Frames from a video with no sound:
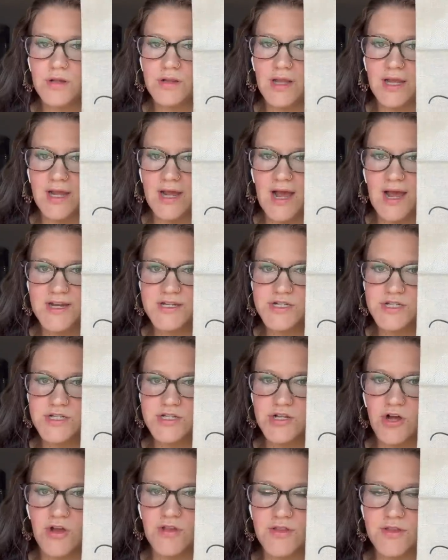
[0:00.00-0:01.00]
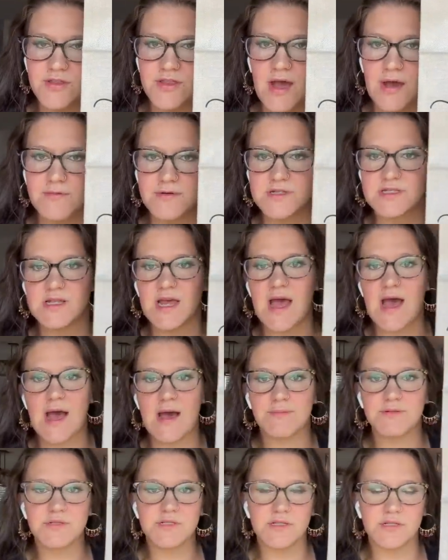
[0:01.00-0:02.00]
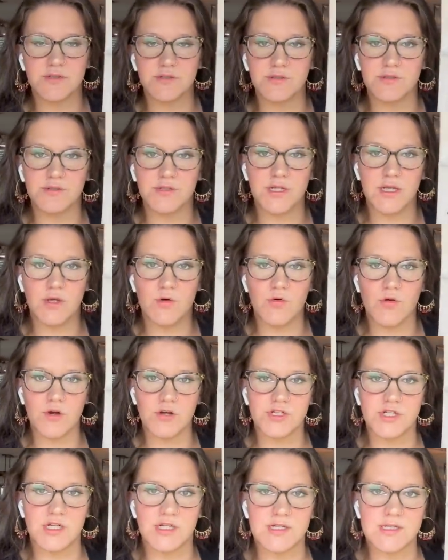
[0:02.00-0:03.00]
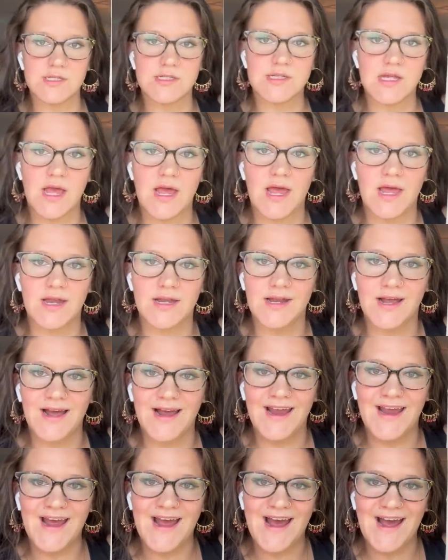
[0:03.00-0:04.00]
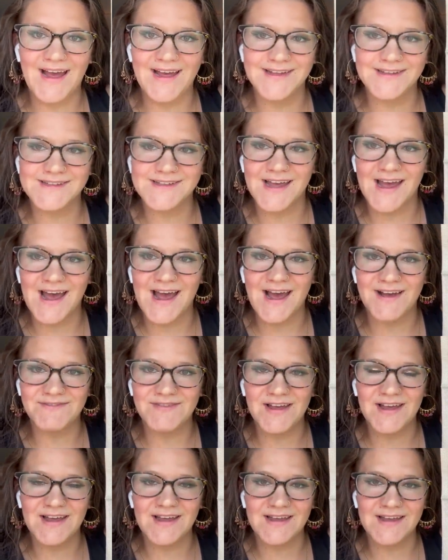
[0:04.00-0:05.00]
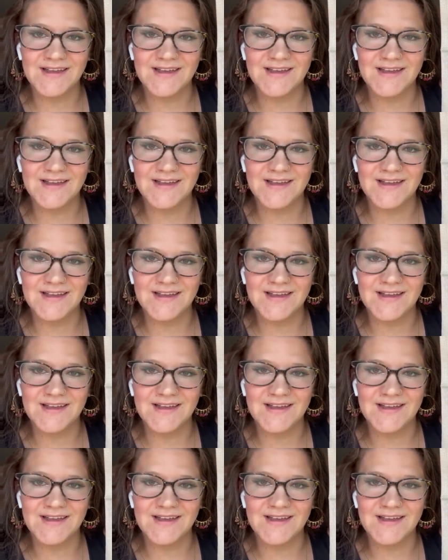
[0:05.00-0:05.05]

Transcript: Like, I just thought that that was absolutely gorgeous and I had to have it.